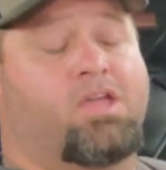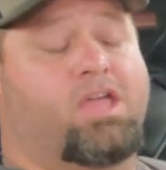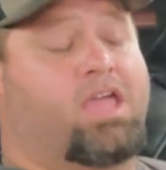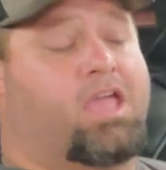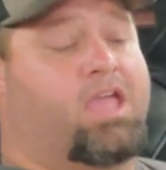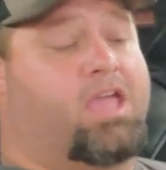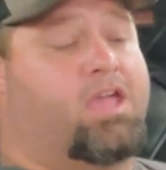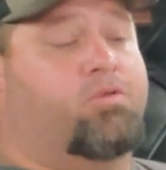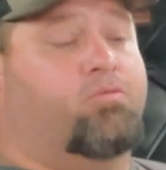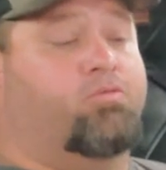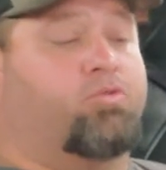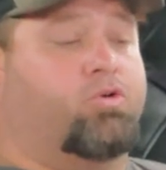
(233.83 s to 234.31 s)

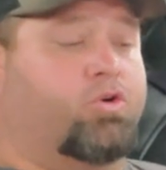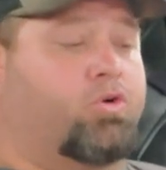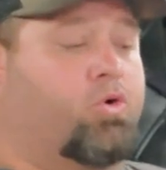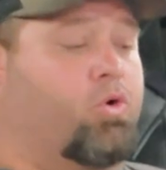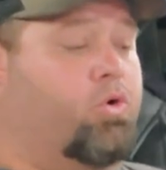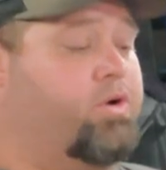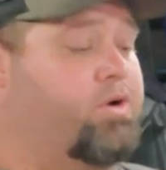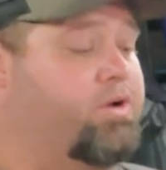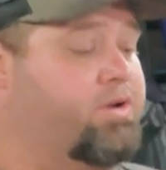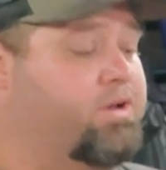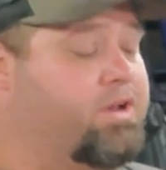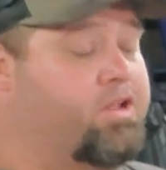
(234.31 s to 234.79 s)
And
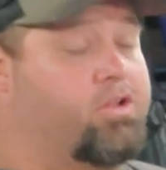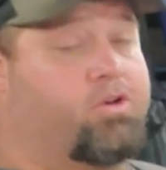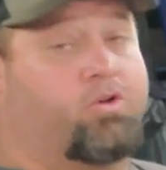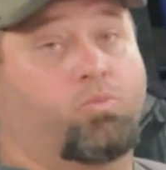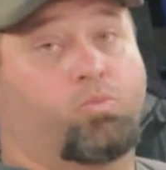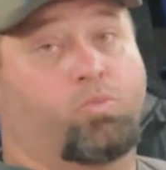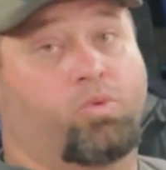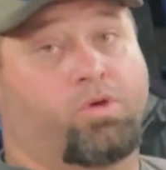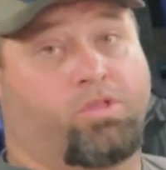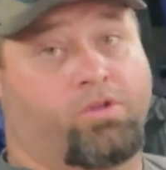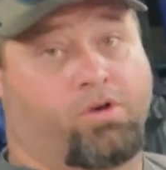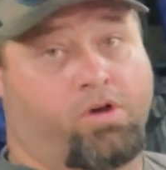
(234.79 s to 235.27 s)
recording it
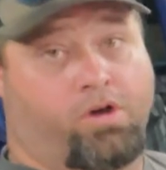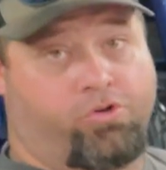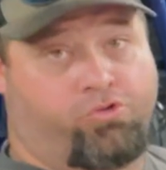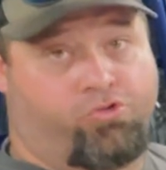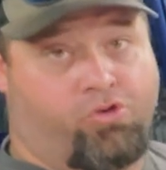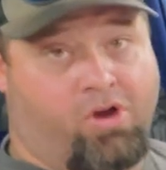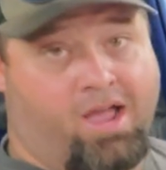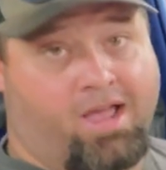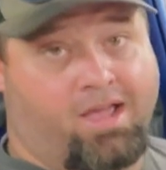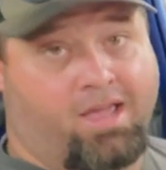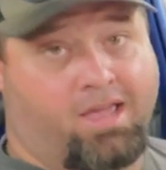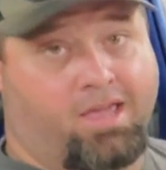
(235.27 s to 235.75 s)
with our
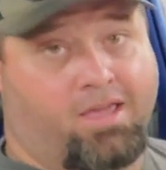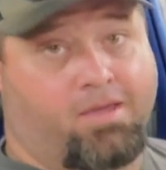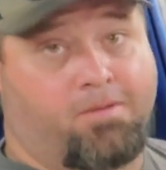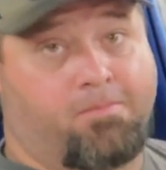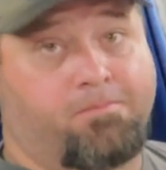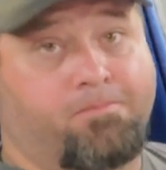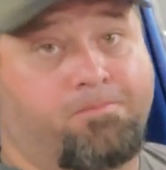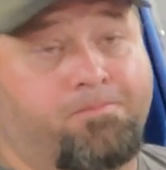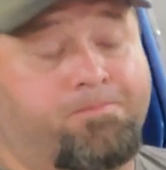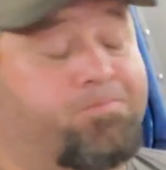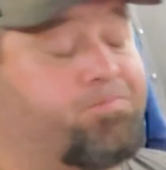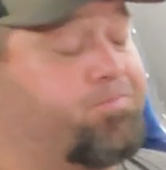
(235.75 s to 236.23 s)
draggy,
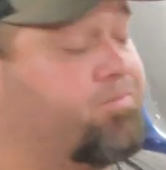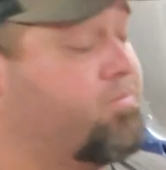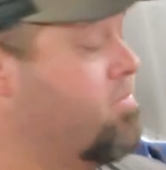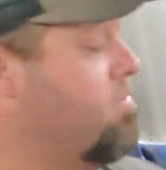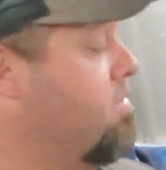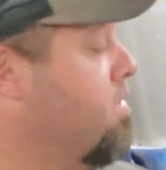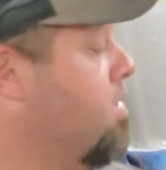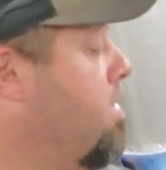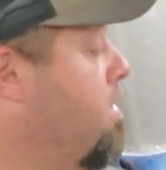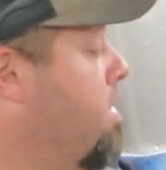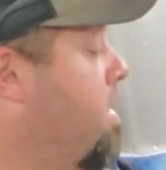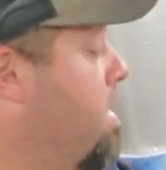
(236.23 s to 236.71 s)

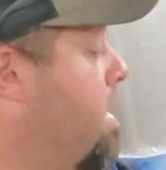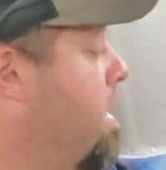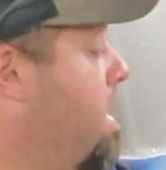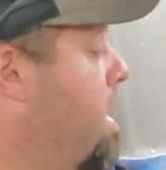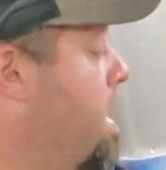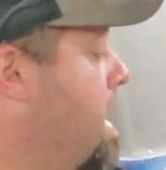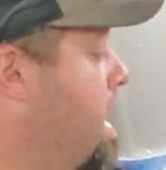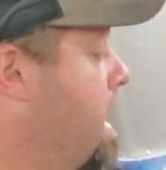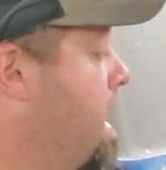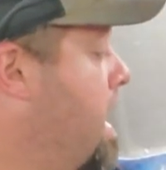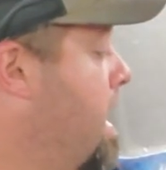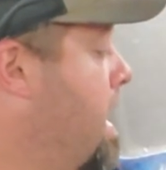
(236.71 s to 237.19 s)

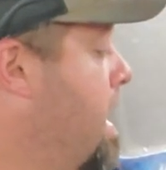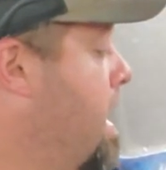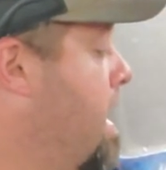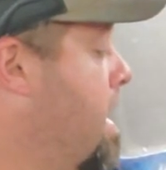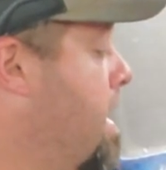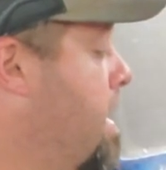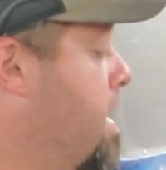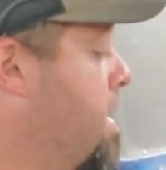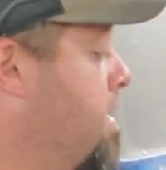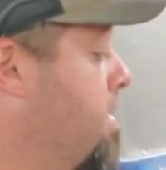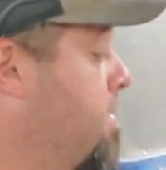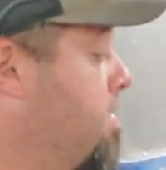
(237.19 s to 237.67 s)

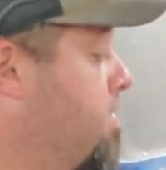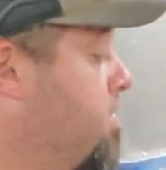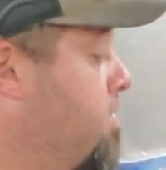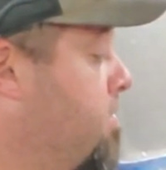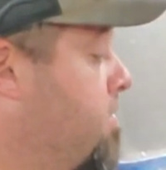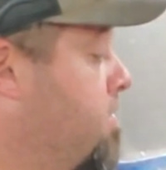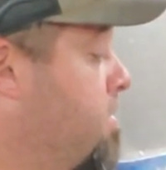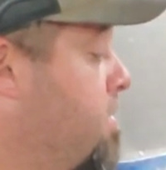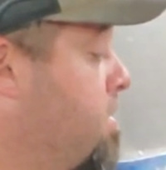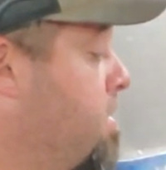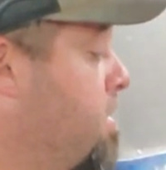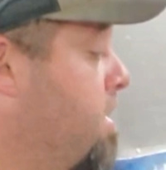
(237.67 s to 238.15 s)
and
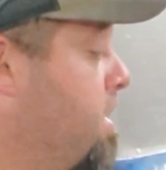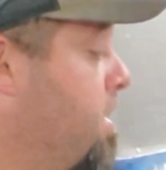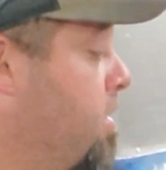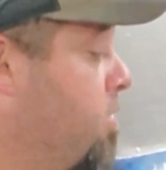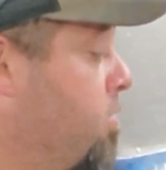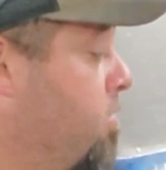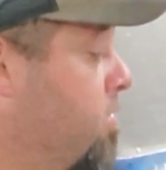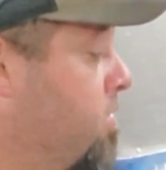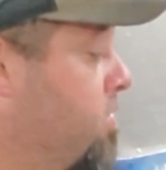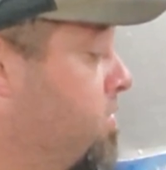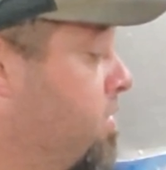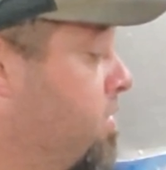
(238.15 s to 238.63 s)
it was